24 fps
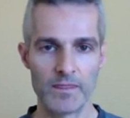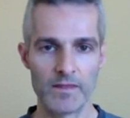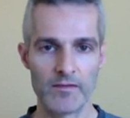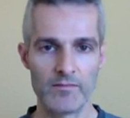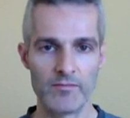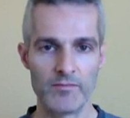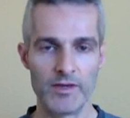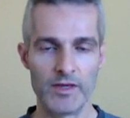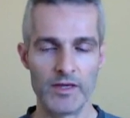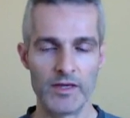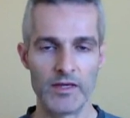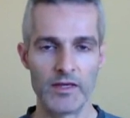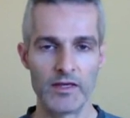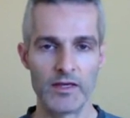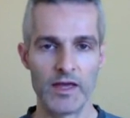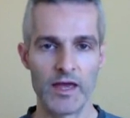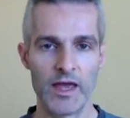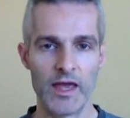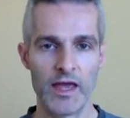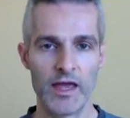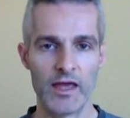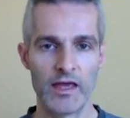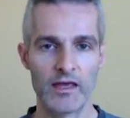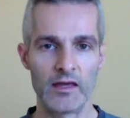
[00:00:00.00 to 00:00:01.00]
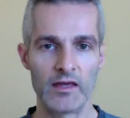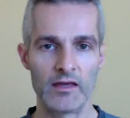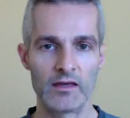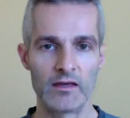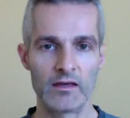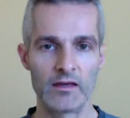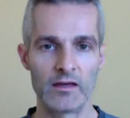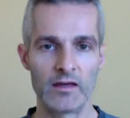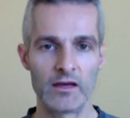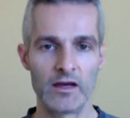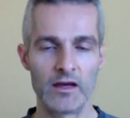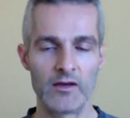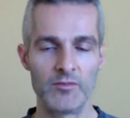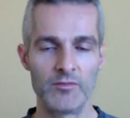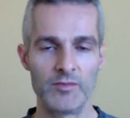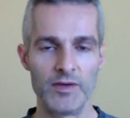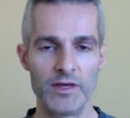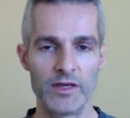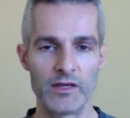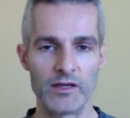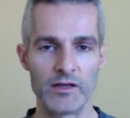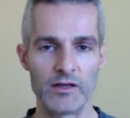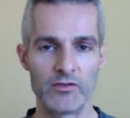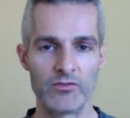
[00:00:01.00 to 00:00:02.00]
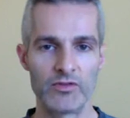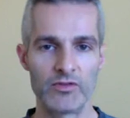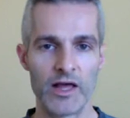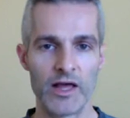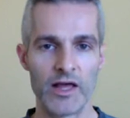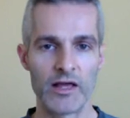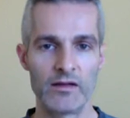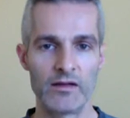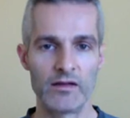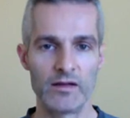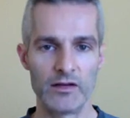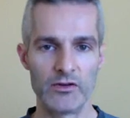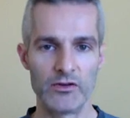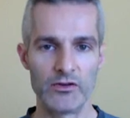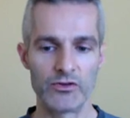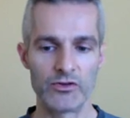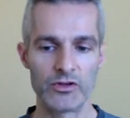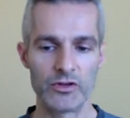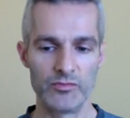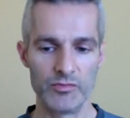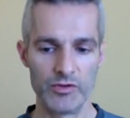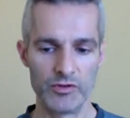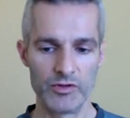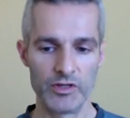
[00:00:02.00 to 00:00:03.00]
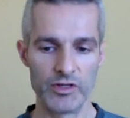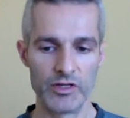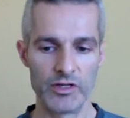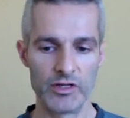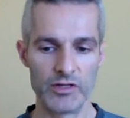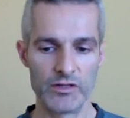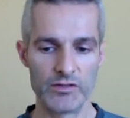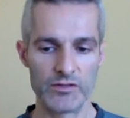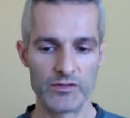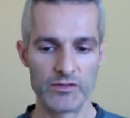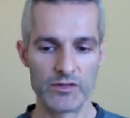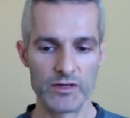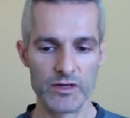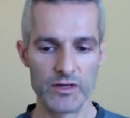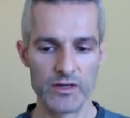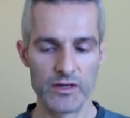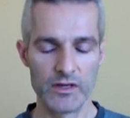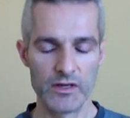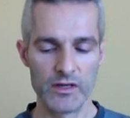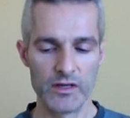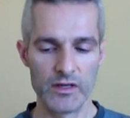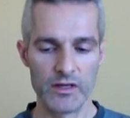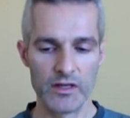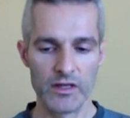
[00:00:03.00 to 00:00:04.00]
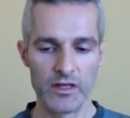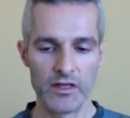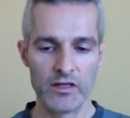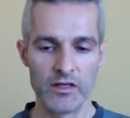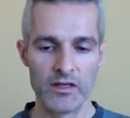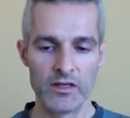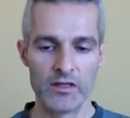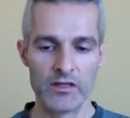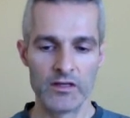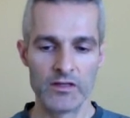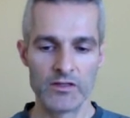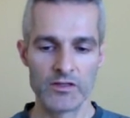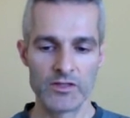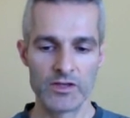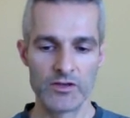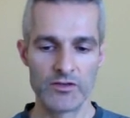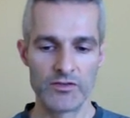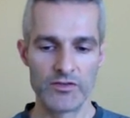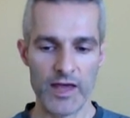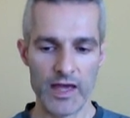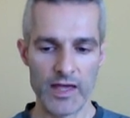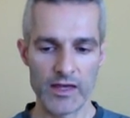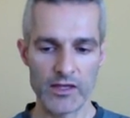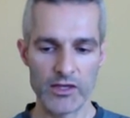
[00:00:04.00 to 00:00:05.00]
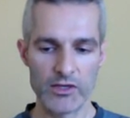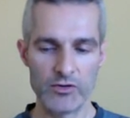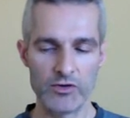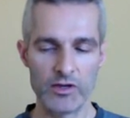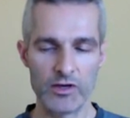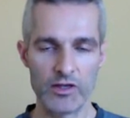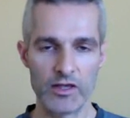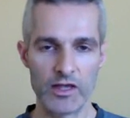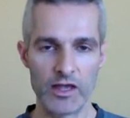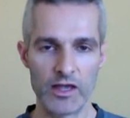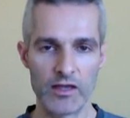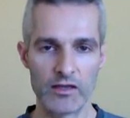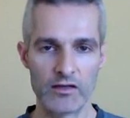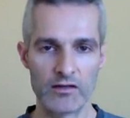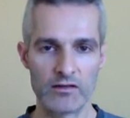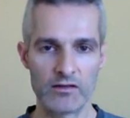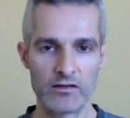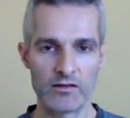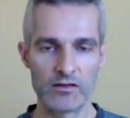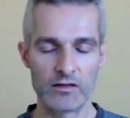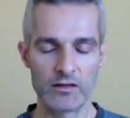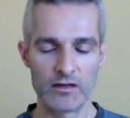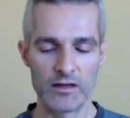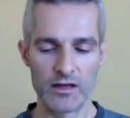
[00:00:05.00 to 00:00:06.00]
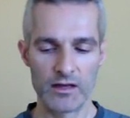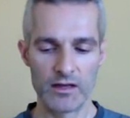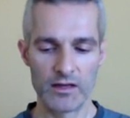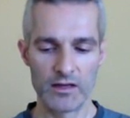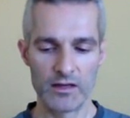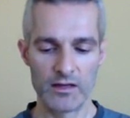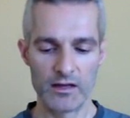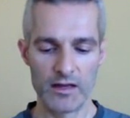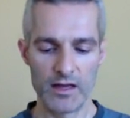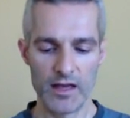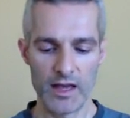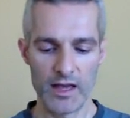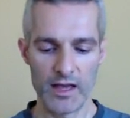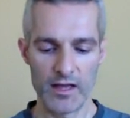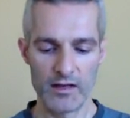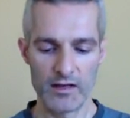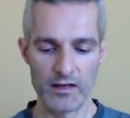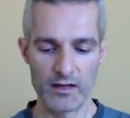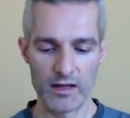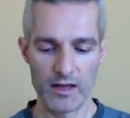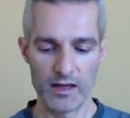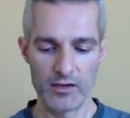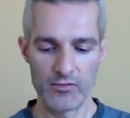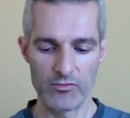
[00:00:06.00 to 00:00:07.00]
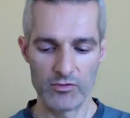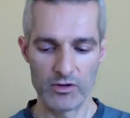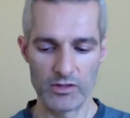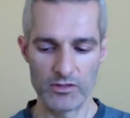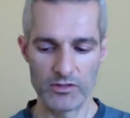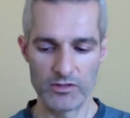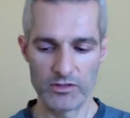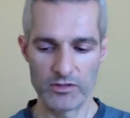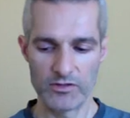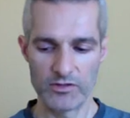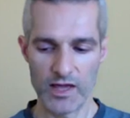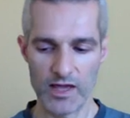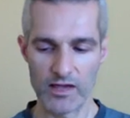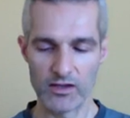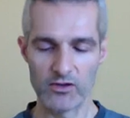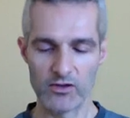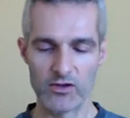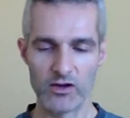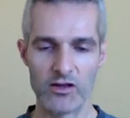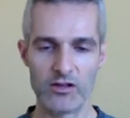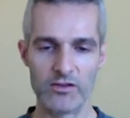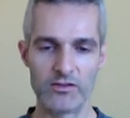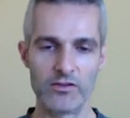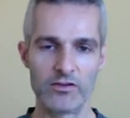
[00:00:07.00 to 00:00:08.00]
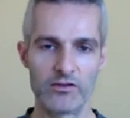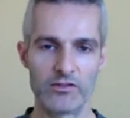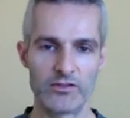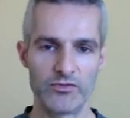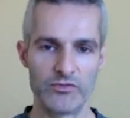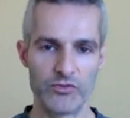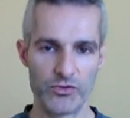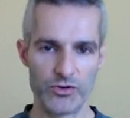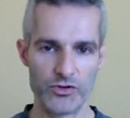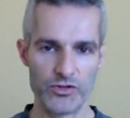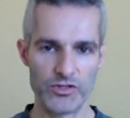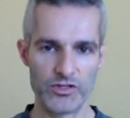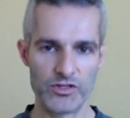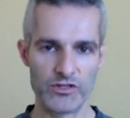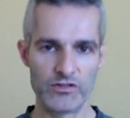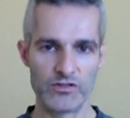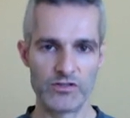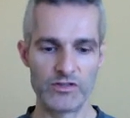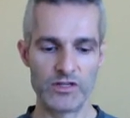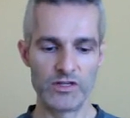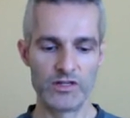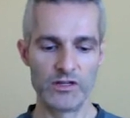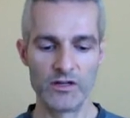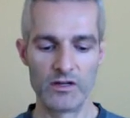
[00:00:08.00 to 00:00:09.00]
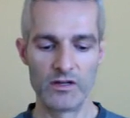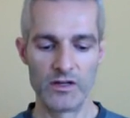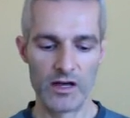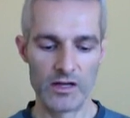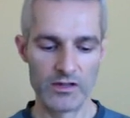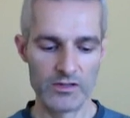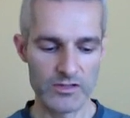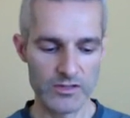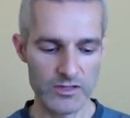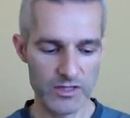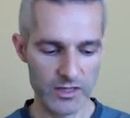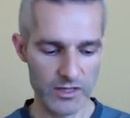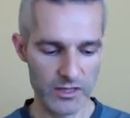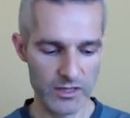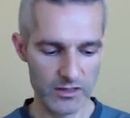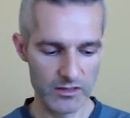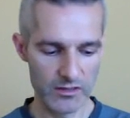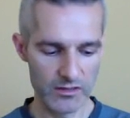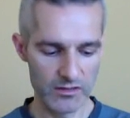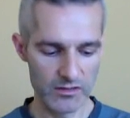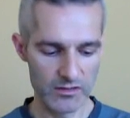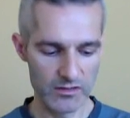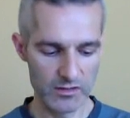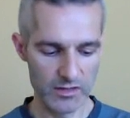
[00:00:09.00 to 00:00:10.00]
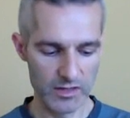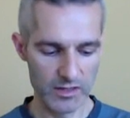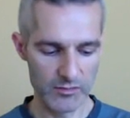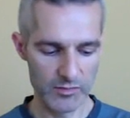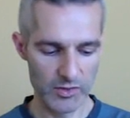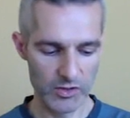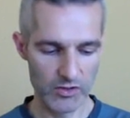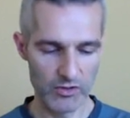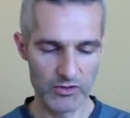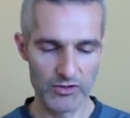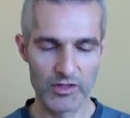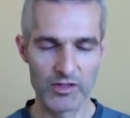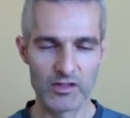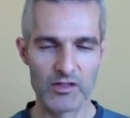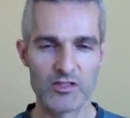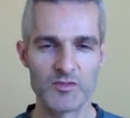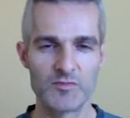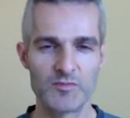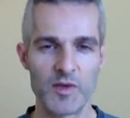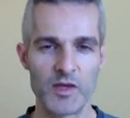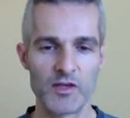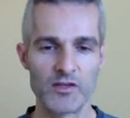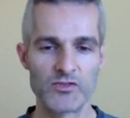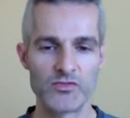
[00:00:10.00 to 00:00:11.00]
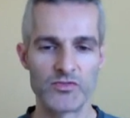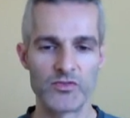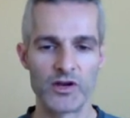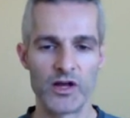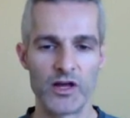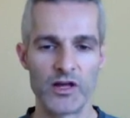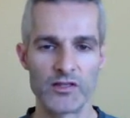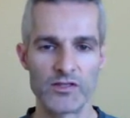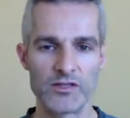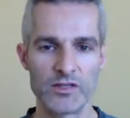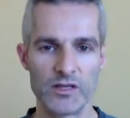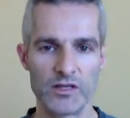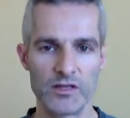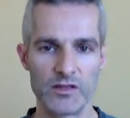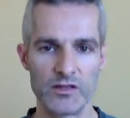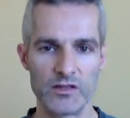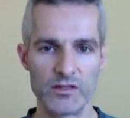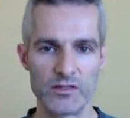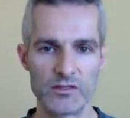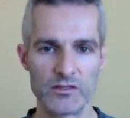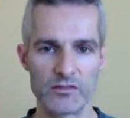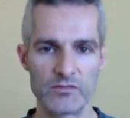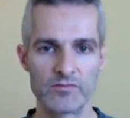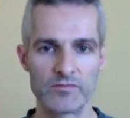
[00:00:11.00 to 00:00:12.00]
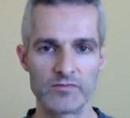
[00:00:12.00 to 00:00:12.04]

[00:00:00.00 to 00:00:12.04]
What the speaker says: be a beacon of light in your communities. So thank you again. And I want to thank all those forces, seen and unseen, holding a space for us in this